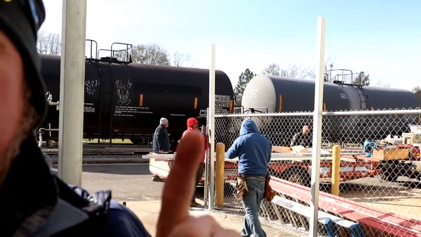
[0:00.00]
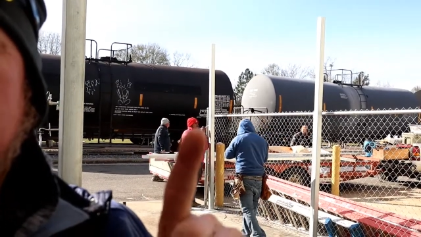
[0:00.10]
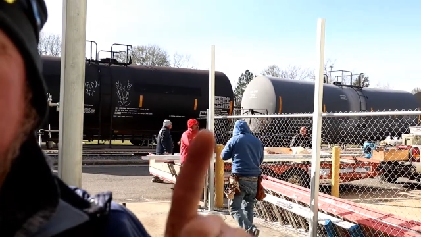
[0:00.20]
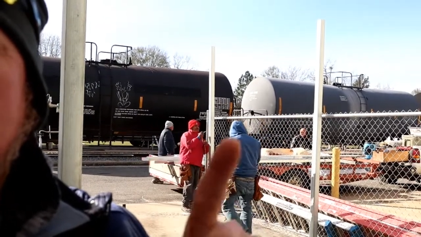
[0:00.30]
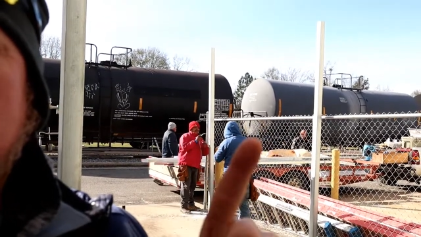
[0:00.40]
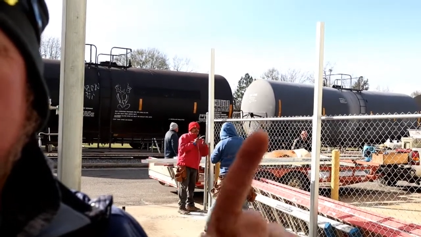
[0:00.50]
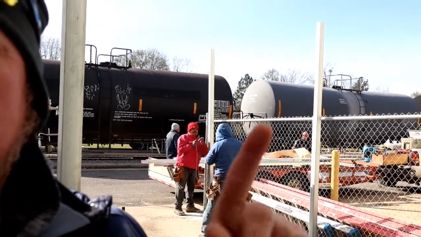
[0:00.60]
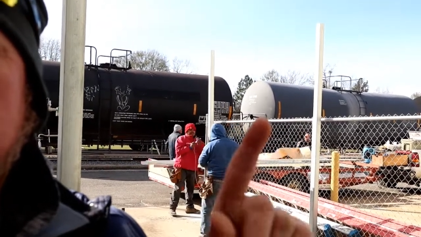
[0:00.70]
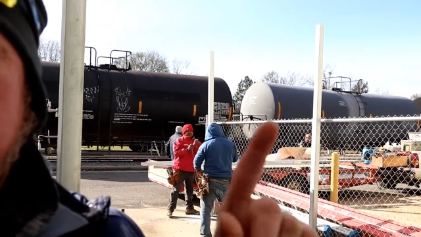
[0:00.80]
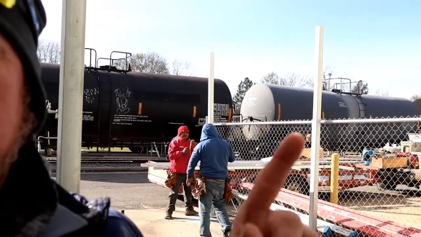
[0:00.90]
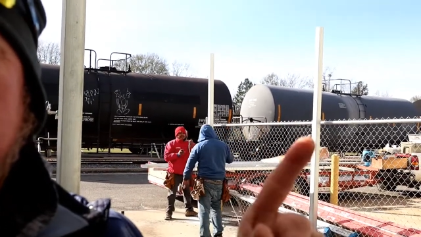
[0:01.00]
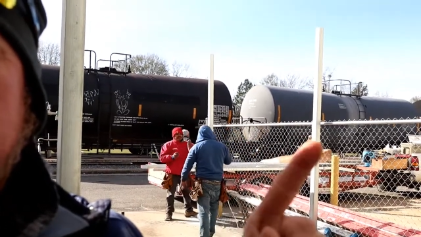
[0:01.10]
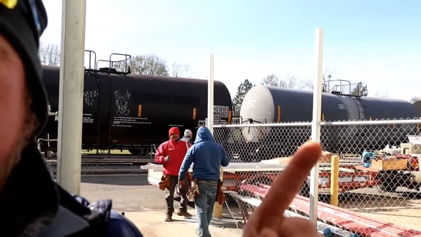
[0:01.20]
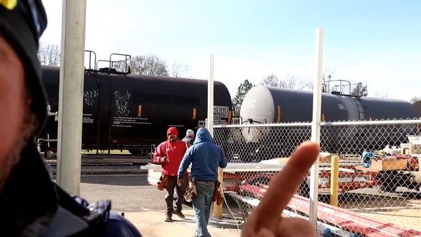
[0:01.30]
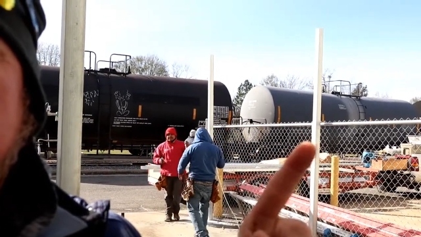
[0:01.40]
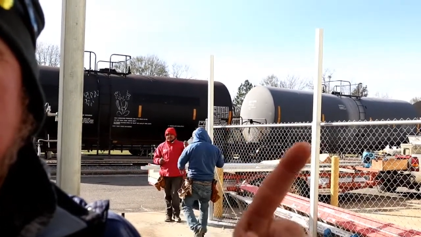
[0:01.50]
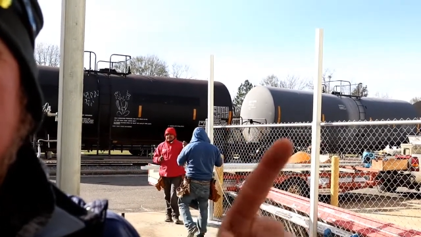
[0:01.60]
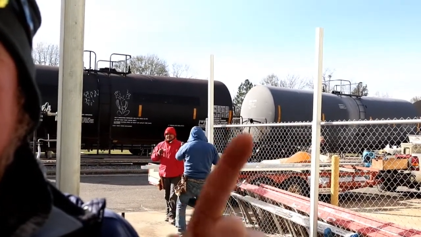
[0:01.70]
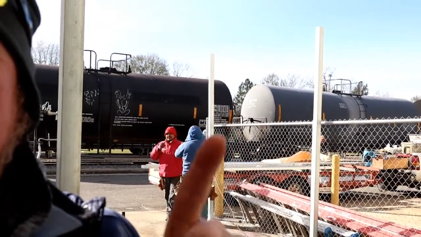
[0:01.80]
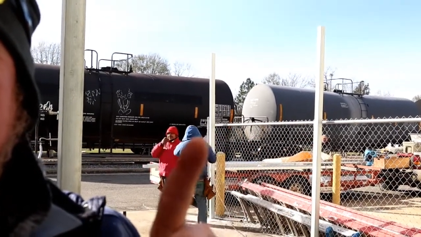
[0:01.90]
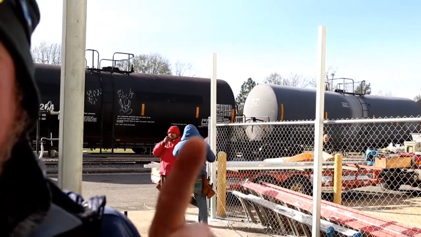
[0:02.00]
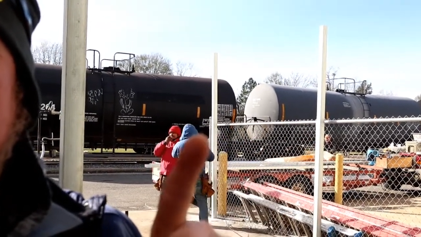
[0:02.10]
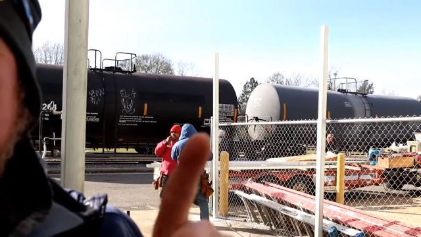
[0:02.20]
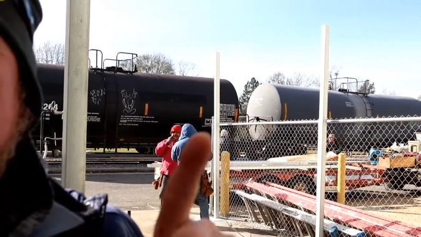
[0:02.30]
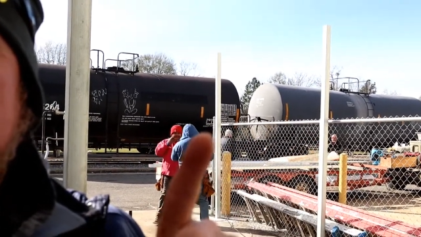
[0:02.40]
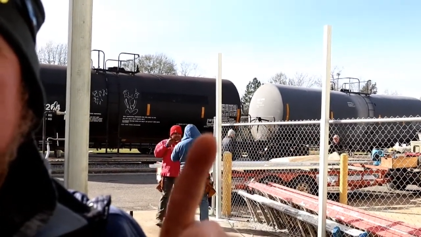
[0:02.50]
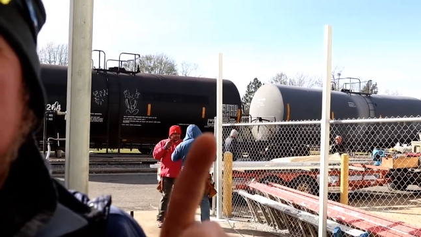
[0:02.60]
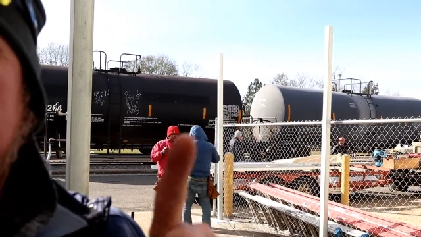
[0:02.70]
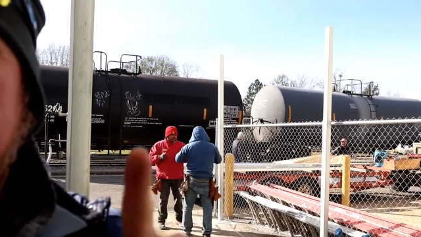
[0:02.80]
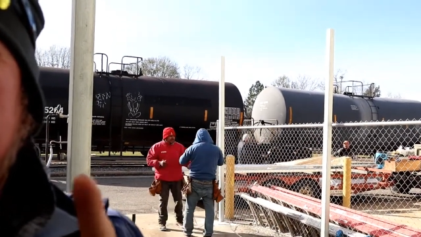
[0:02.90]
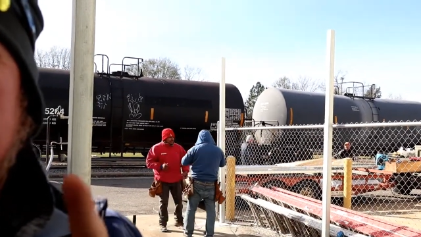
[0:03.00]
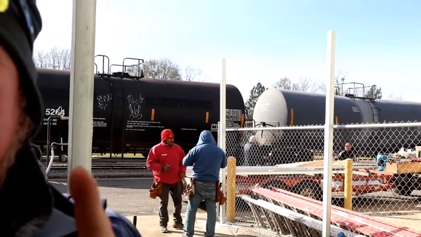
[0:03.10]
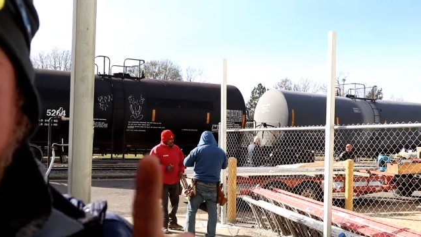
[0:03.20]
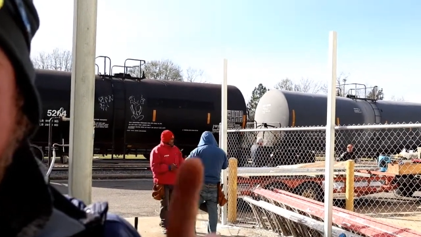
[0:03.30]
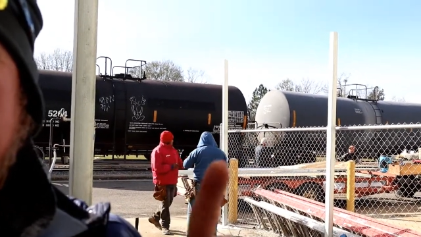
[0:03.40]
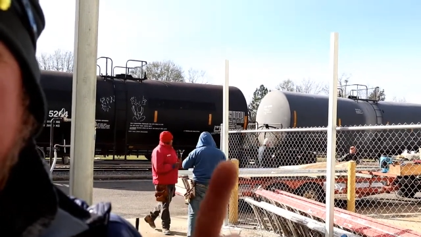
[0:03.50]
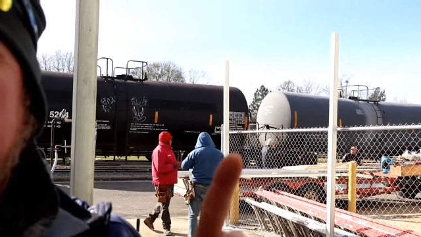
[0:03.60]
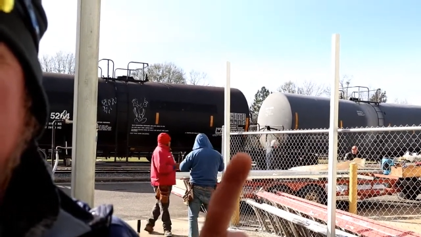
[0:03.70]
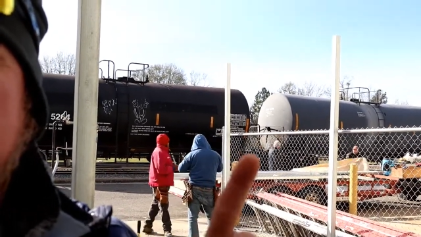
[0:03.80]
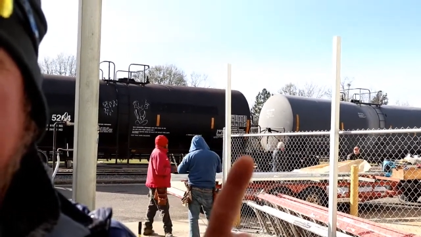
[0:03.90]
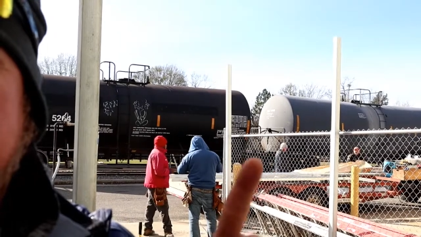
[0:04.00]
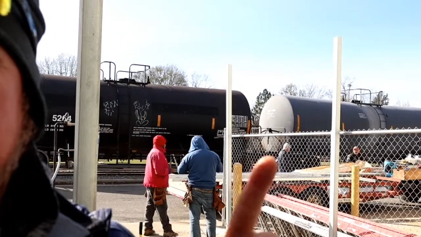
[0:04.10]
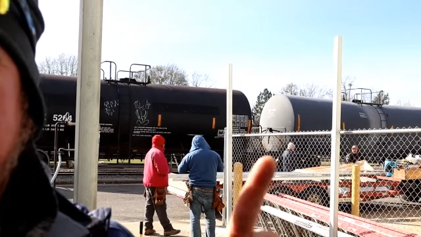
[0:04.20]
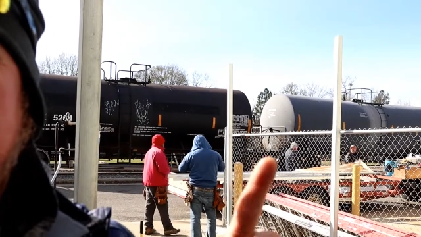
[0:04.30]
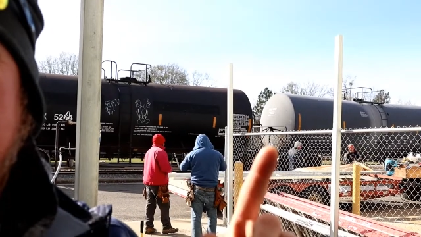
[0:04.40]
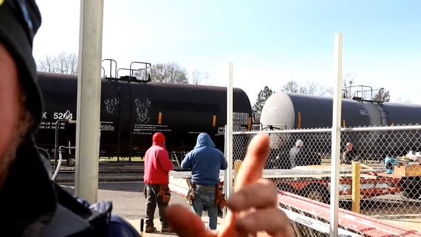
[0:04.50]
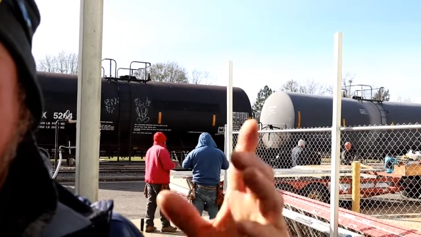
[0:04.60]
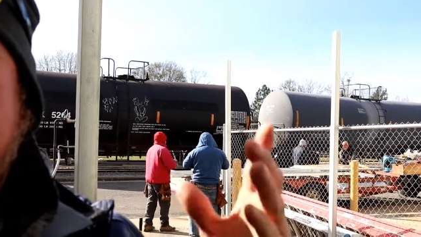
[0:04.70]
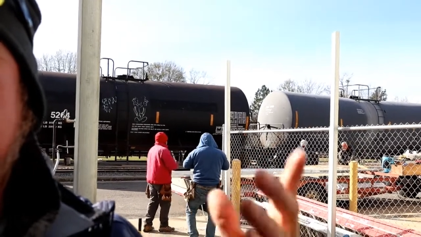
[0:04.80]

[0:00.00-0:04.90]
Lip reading: No face is visible, so there are no lips to read.